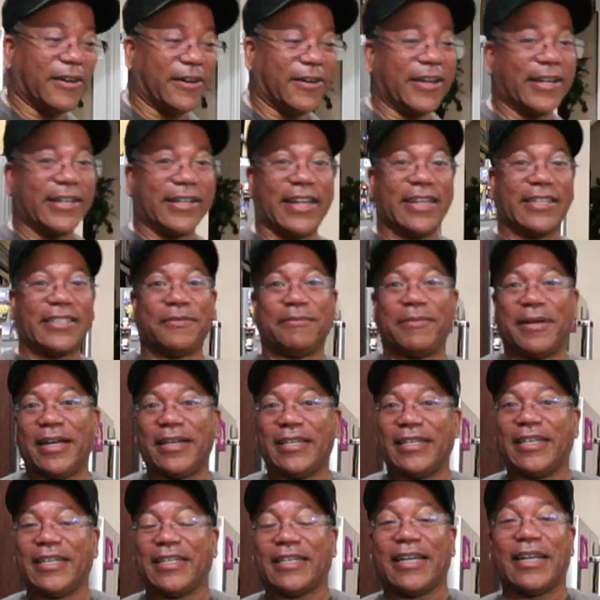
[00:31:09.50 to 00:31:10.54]
All right, that's about
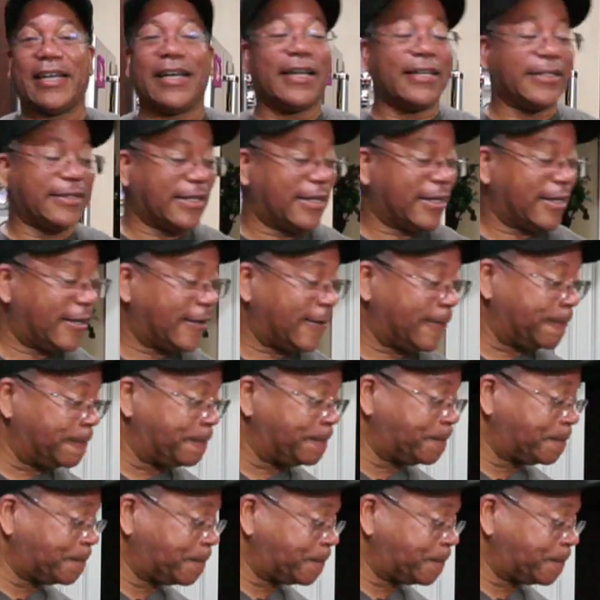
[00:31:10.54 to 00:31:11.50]
it, guys. Um,